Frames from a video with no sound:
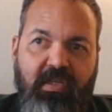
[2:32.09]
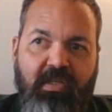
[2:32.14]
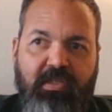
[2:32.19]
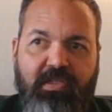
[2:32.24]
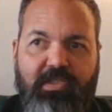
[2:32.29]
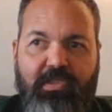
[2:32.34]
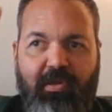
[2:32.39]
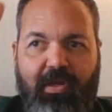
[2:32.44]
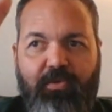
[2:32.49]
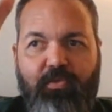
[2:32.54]

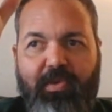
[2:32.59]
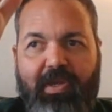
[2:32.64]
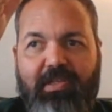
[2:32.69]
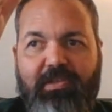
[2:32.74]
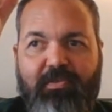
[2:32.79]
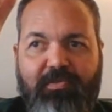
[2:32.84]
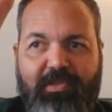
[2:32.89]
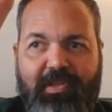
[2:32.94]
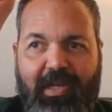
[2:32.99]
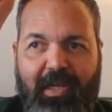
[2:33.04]
So I read
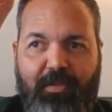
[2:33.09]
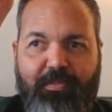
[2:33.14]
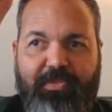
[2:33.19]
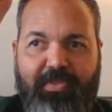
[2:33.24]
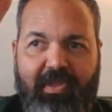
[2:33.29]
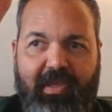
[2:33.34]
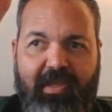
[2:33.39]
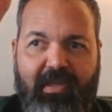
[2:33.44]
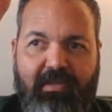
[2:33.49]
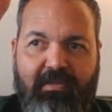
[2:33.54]
the top
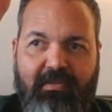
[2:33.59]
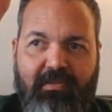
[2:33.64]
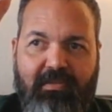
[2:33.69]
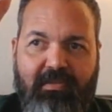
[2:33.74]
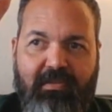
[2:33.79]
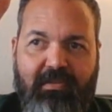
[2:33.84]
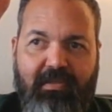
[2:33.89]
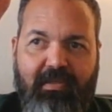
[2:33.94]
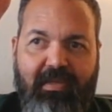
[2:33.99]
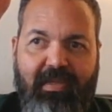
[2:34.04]
thing,
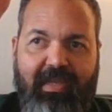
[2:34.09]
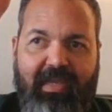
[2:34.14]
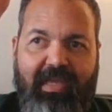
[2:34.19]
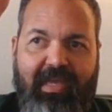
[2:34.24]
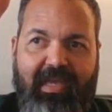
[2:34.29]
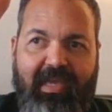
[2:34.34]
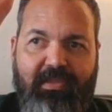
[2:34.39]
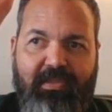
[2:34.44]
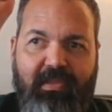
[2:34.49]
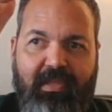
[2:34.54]

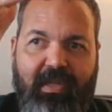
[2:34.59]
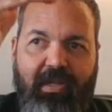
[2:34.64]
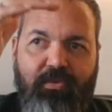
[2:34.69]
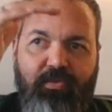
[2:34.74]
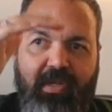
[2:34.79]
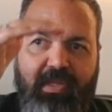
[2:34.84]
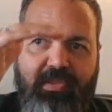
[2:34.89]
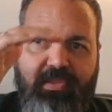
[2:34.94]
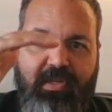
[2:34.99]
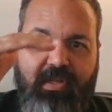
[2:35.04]
and then I
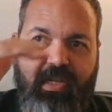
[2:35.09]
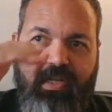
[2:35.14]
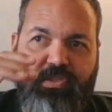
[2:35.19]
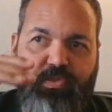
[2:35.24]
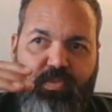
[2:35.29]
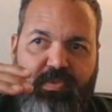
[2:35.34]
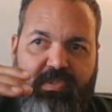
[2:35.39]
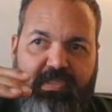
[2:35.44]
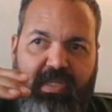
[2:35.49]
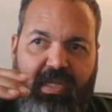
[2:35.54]
read the
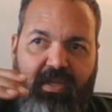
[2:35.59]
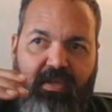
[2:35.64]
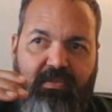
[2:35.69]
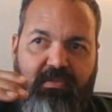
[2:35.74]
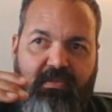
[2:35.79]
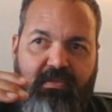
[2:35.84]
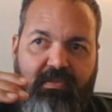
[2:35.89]
next one down,